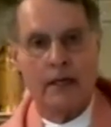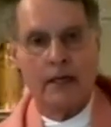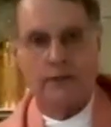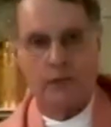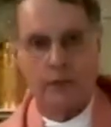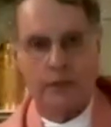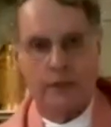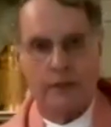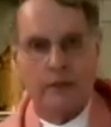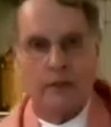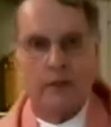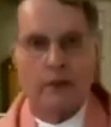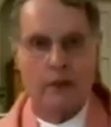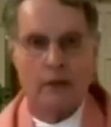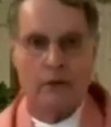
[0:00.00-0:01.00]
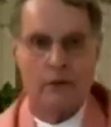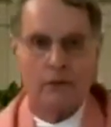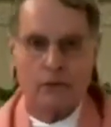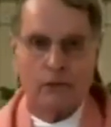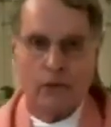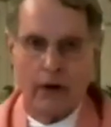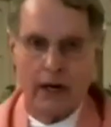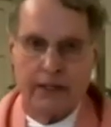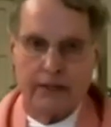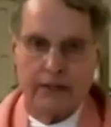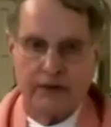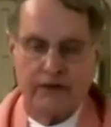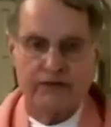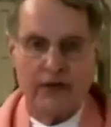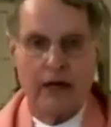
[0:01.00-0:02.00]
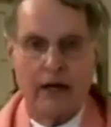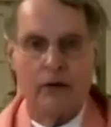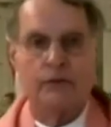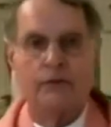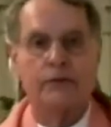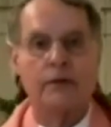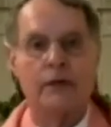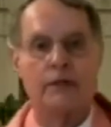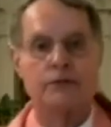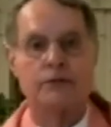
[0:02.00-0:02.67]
as we ride this out,